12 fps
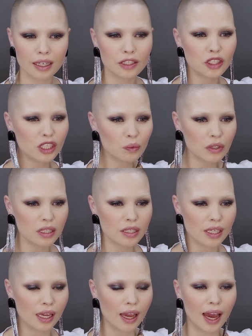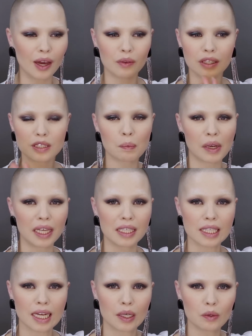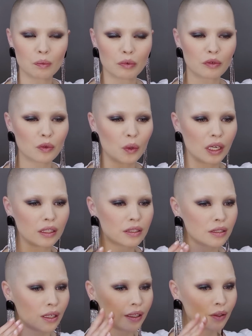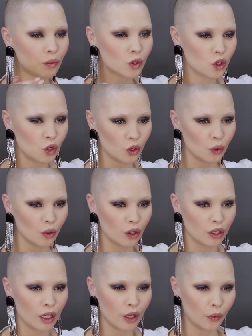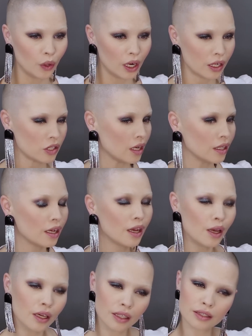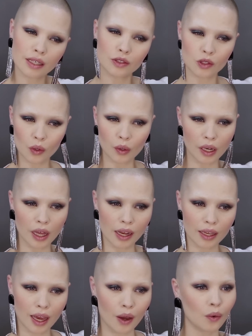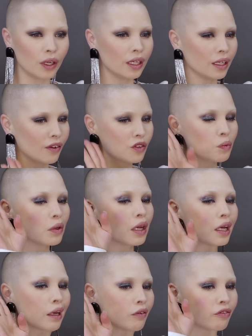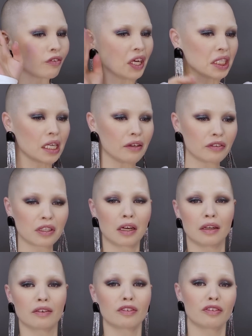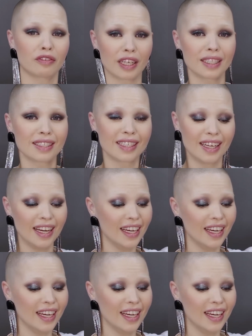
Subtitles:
I just want to see how this plays out before I decide what to do on the lower lash line, because I do like how it gives me like a facelift kind of effect.